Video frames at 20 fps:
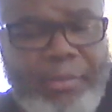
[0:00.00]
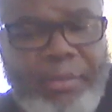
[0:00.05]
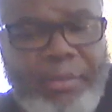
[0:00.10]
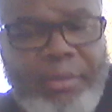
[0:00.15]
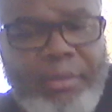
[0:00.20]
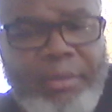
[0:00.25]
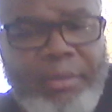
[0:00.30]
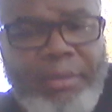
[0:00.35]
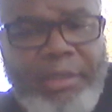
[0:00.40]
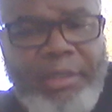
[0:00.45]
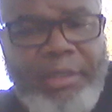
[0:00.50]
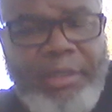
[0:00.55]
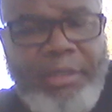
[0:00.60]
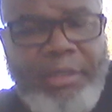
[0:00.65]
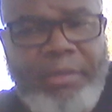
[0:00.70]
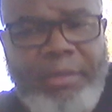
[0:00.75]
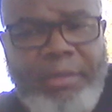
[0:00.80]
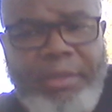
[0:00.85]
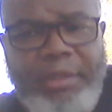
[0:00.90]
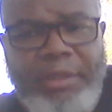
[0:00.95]
one it'll
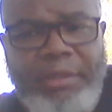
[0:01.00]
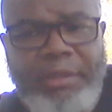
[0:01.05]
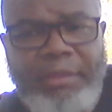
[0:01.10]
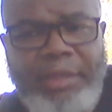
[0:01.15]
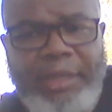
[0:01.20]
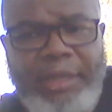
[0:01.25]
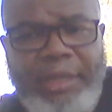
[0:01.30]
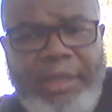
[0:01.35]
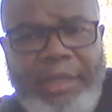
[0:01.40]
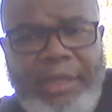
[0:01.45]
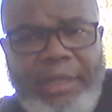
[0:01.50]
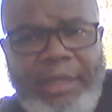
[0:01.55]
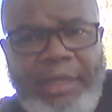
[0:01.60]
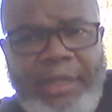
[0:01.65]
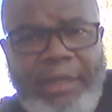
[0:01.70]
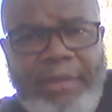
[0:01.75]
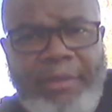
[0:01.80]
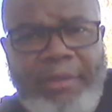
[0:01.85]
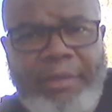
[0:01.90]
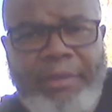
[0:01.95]
do good to make it an
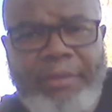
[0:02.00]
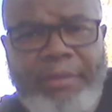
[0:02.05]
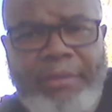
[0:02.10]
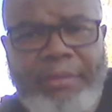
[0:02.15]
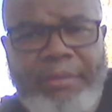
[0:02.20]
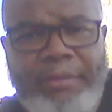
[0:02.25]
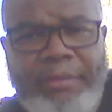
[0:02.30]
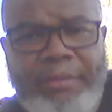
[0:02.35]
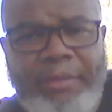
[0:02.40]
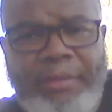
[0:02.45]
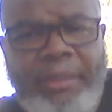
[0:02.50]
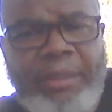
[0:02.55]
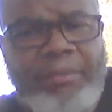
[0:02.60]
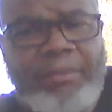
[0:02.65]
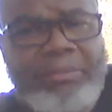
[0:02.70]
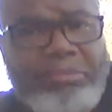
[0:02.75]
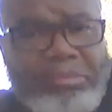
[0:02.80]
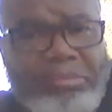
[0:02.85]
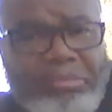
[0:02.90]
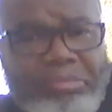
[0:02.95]
hour, but
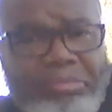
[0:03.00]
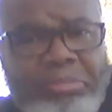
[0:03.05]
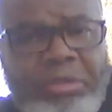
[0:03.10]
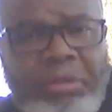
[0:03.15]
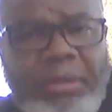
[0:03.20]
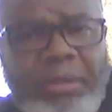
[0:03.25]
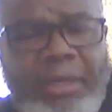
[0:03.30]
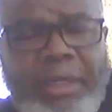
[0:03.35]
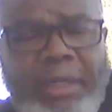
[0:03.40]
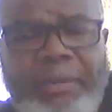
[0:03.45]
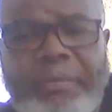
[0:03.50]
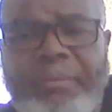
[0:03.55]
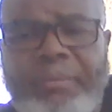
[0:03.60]
it's okay.